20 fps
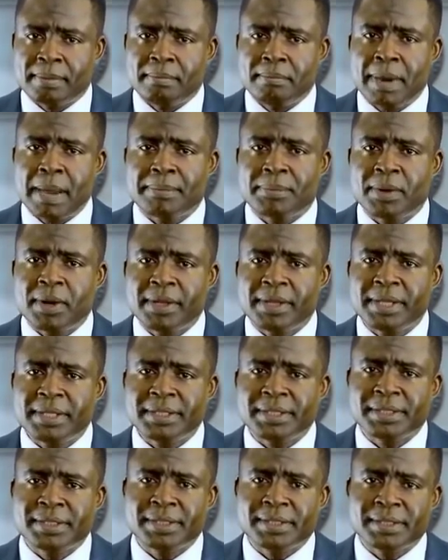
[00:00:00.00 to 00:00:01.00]
My
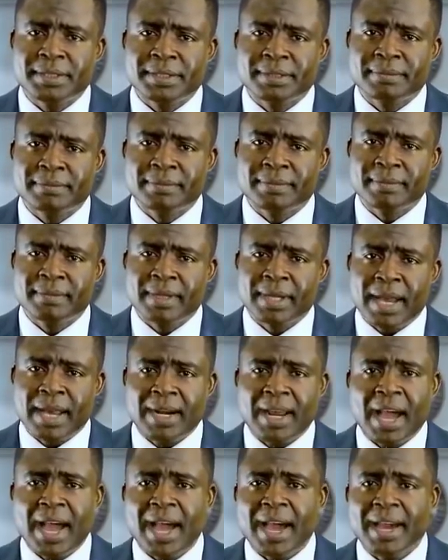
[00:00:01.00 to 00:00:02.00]
brothers
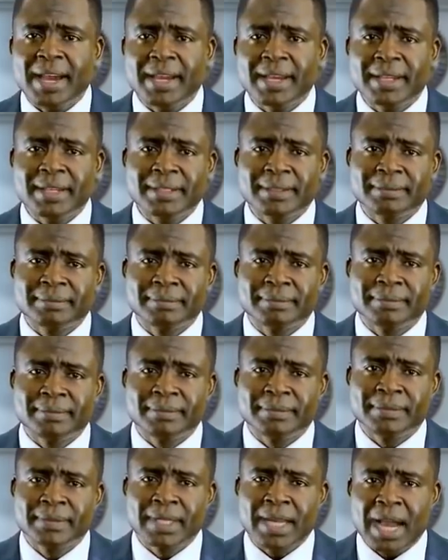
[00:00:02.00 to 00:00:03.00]
and I
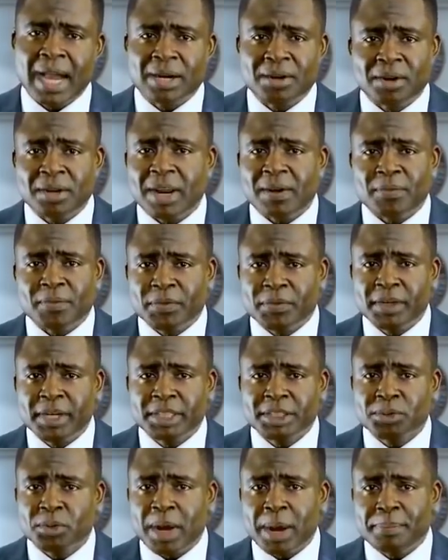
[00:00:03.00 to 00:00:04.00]
are not
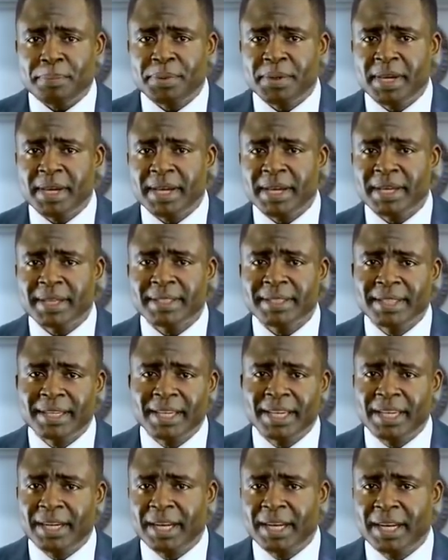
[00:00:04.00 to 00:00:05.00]
afraid to appear
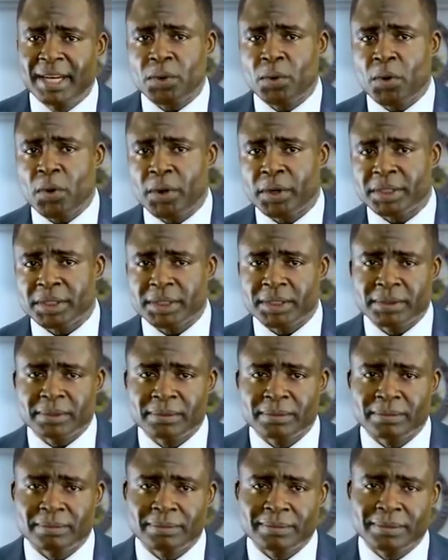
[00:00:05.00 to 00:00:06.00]
in any court
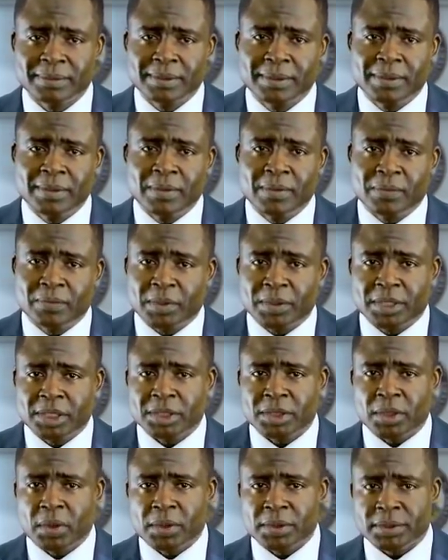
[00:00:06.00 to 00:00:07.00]
for
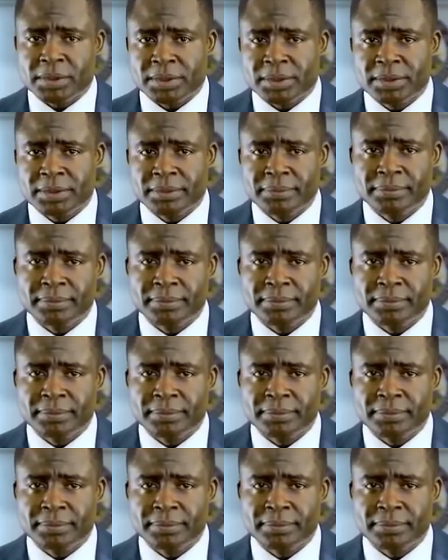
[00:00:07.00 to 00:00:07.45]
this cause.